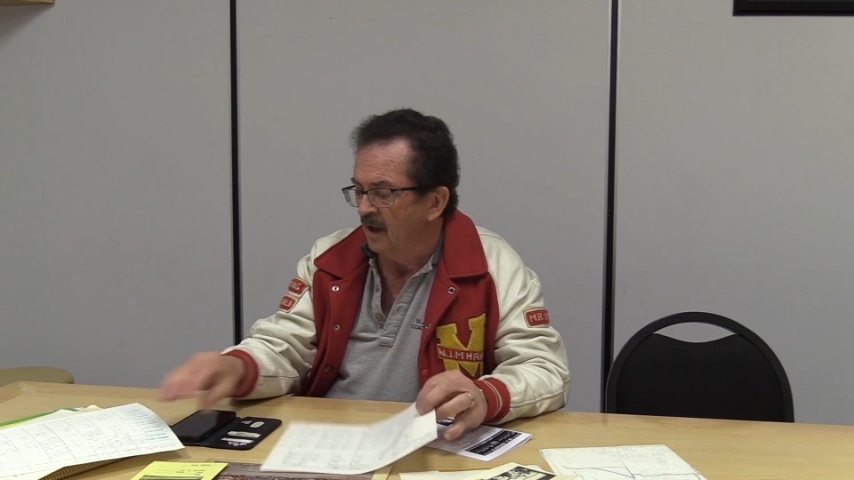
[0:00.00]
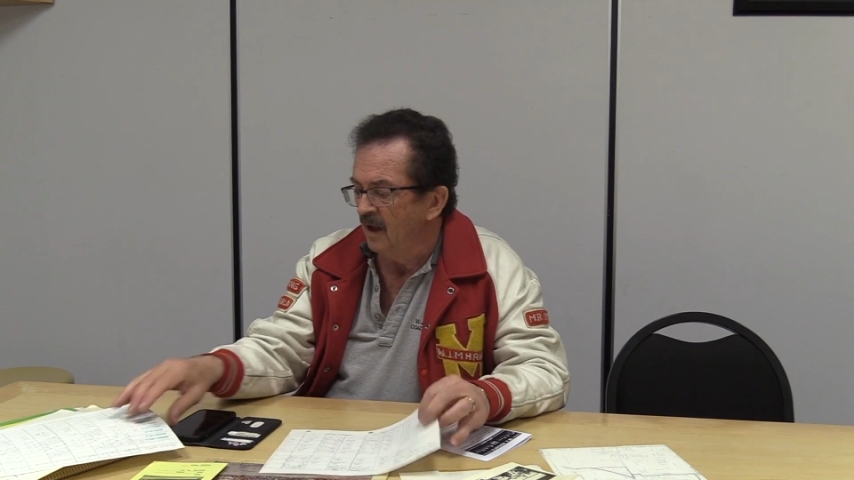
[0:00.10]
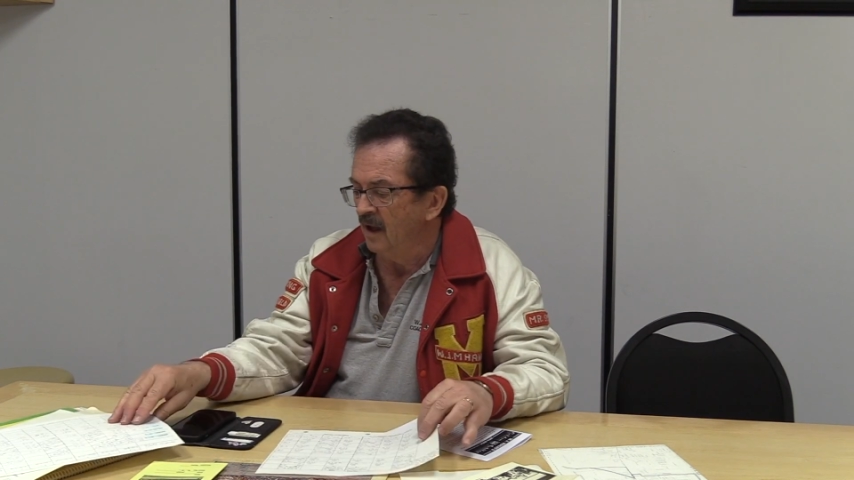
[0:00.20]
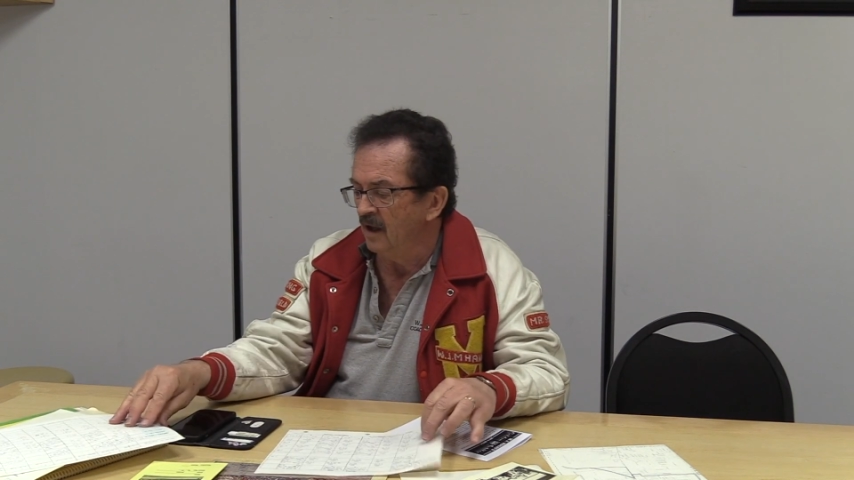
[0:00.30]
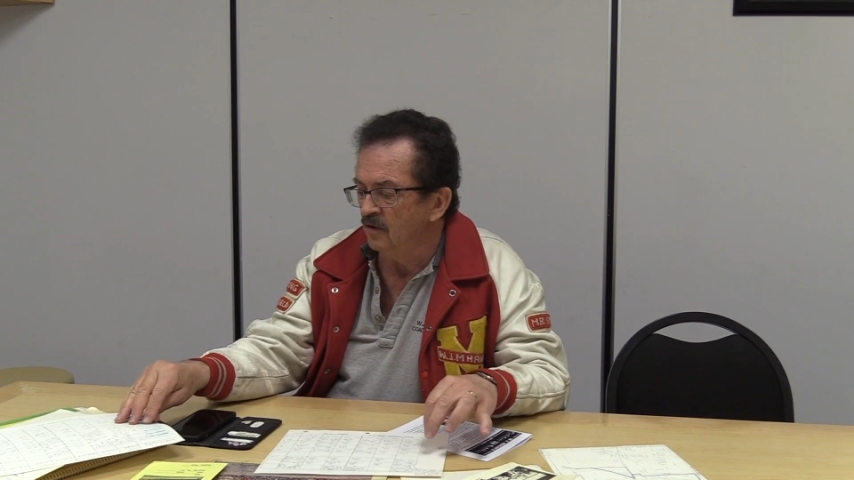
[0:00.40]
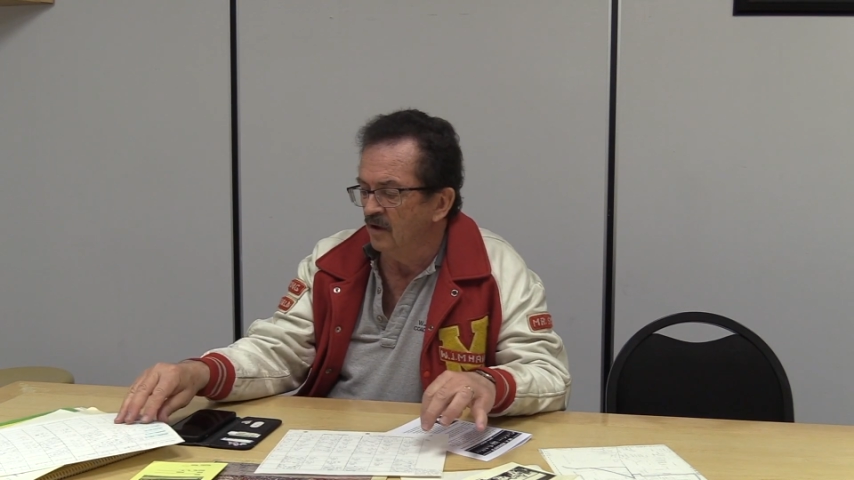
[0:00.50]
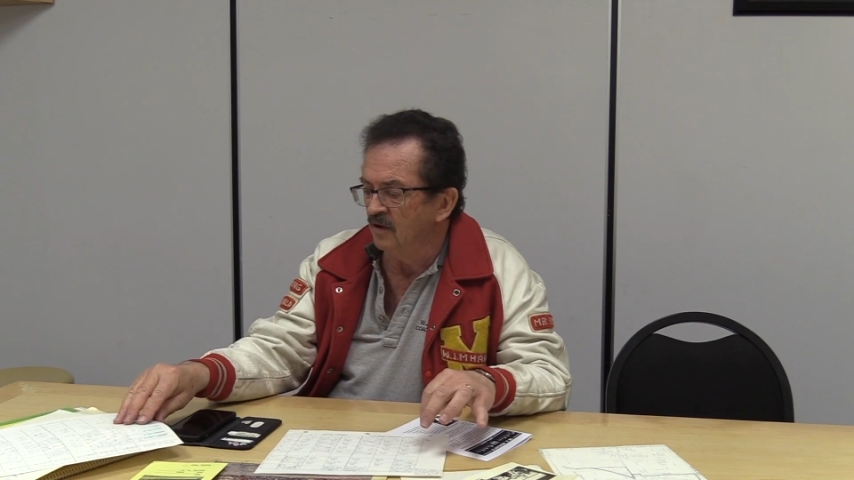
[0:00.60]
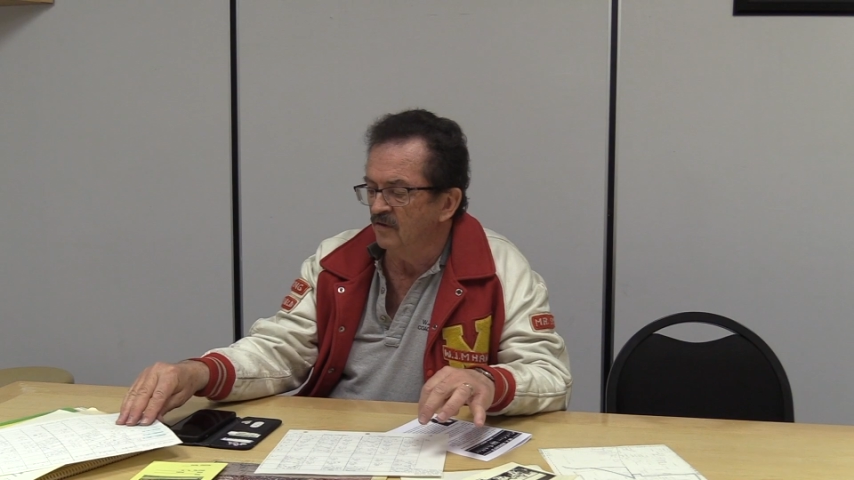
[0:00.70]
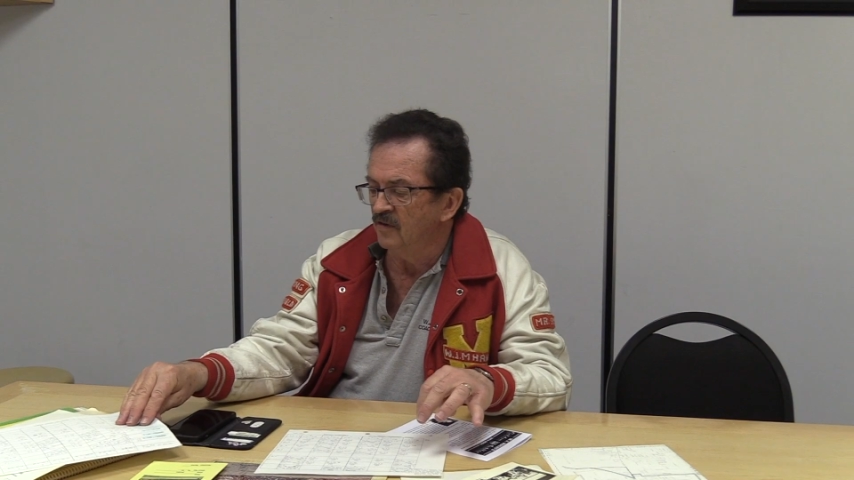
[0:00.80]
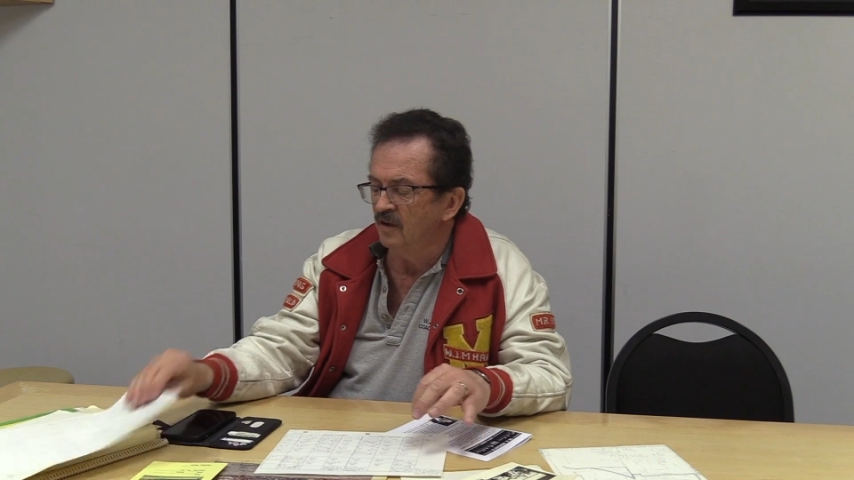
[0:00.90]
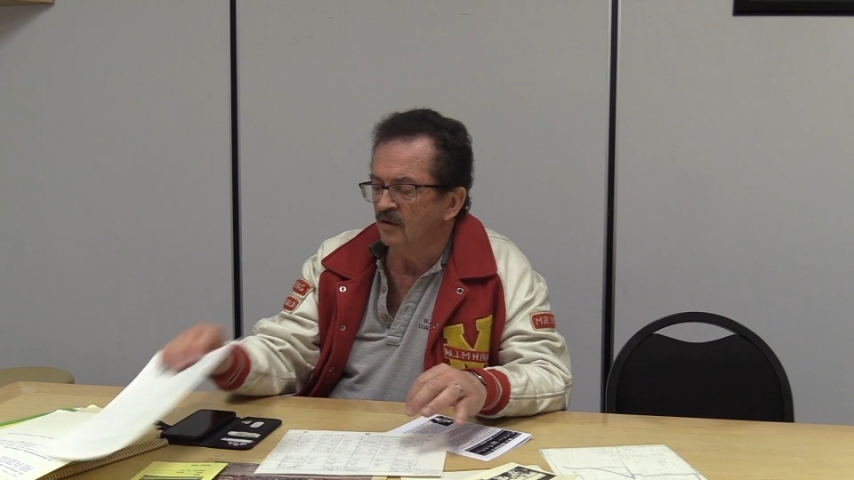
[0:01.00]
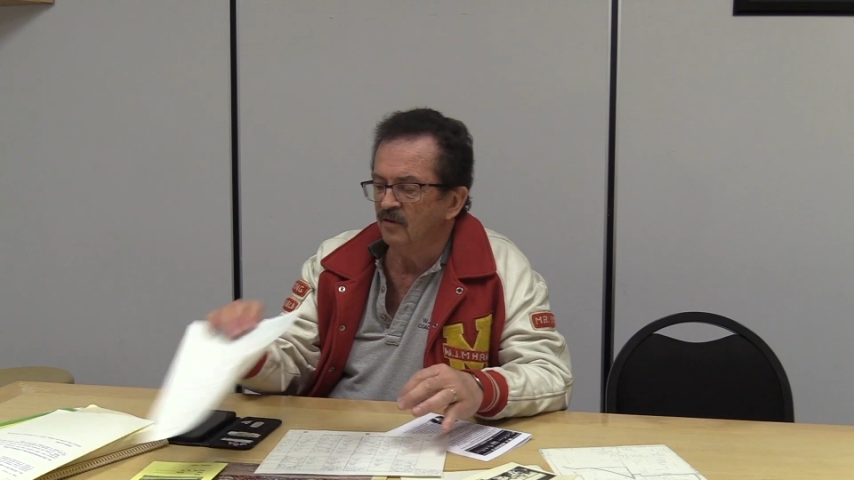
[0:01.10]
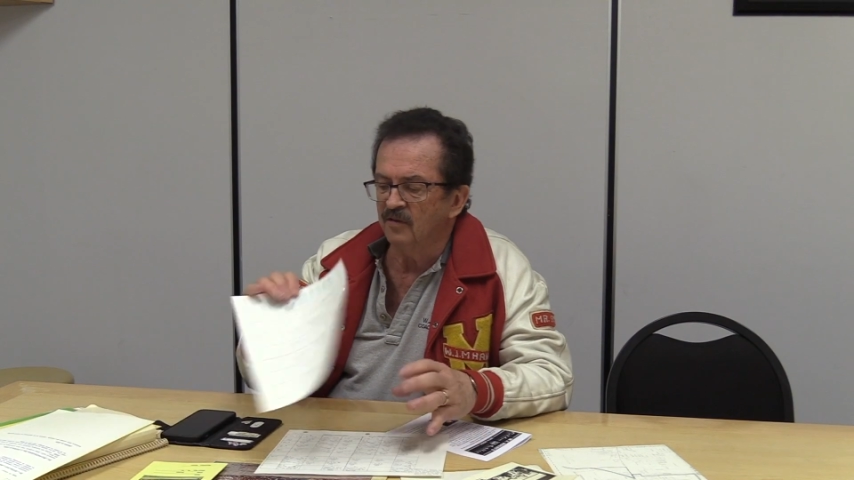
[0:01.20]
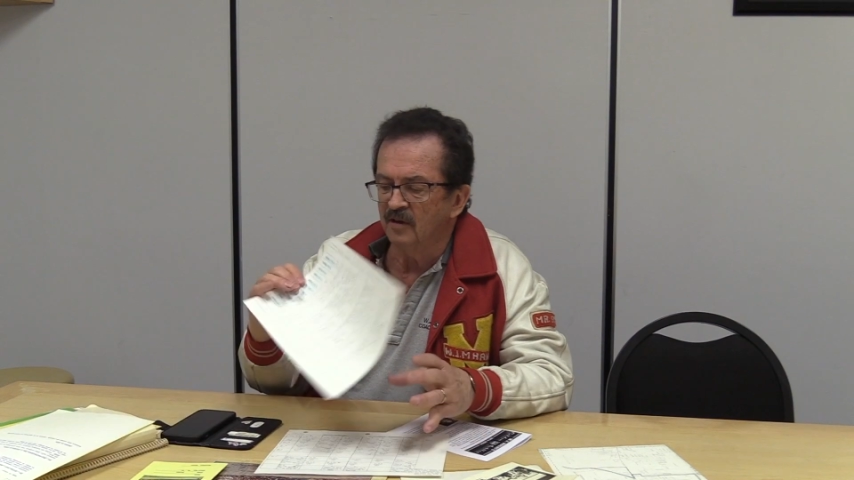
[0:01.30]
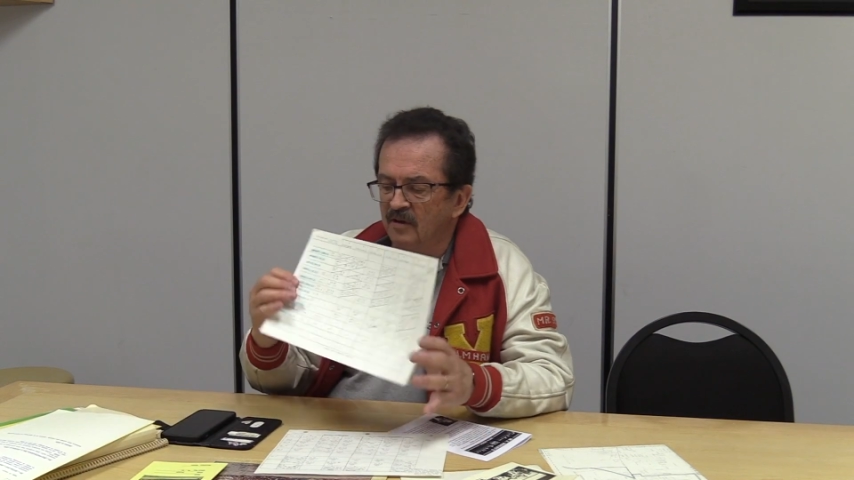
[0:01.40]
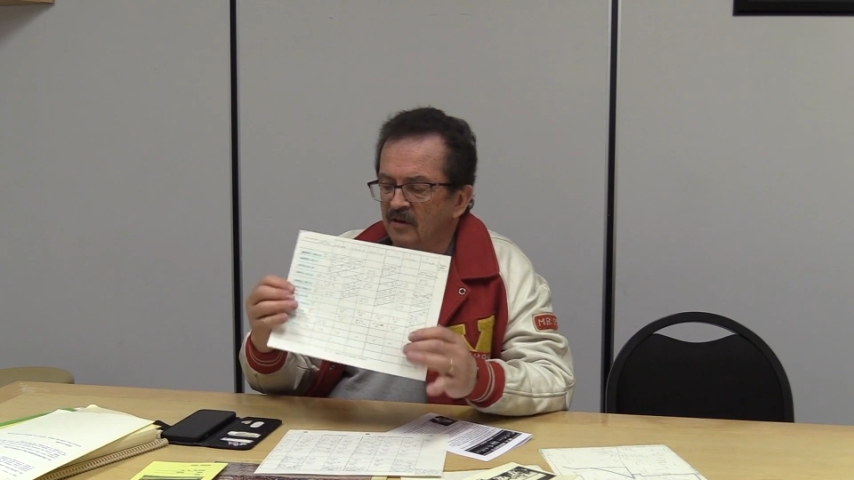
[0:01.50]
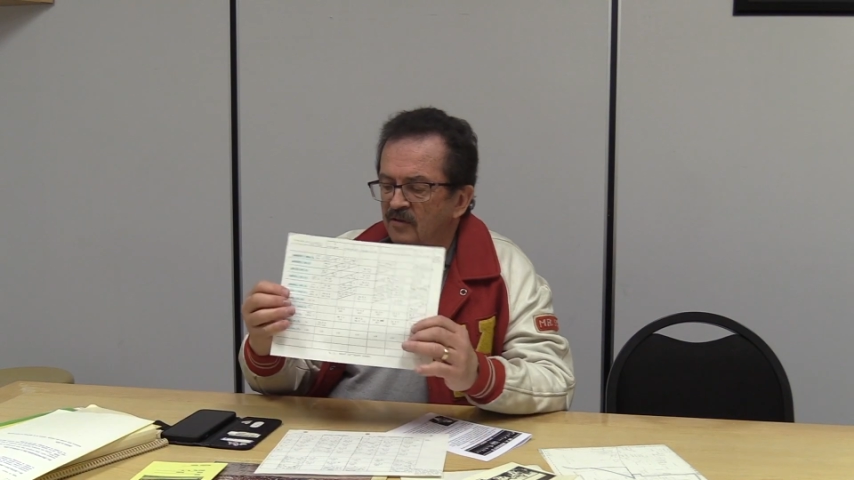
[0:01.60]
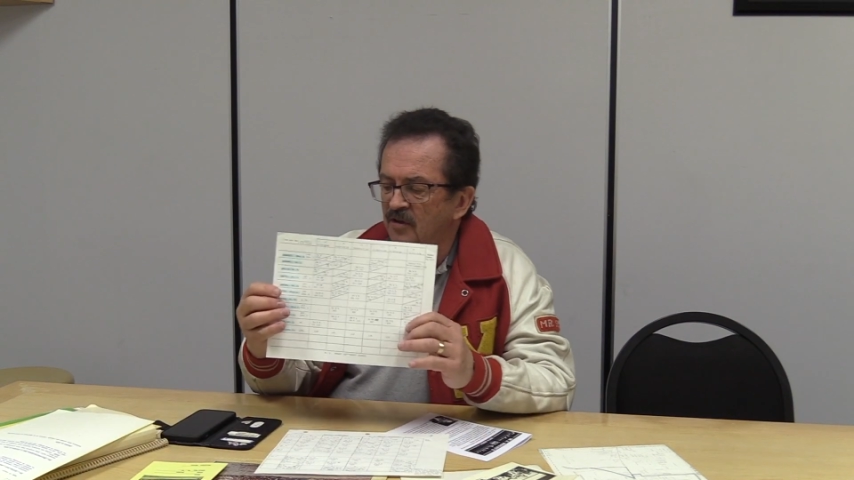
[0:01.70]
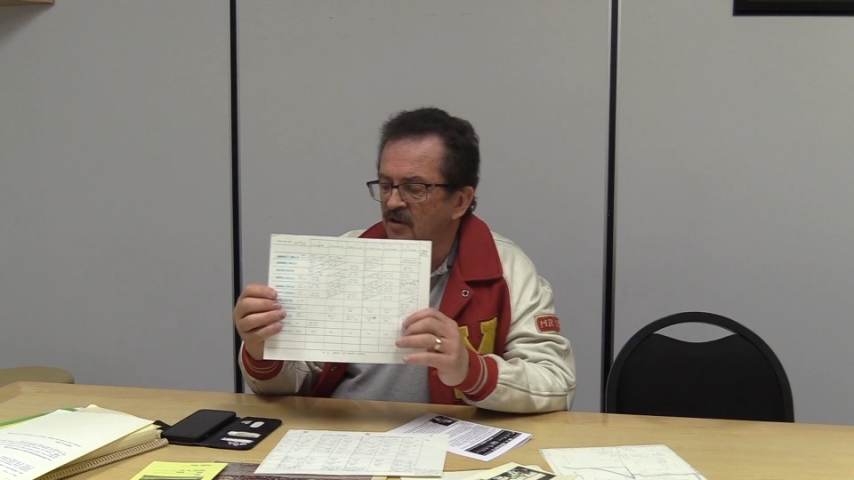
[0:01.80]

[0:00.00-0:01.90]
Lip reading: And you can see there's the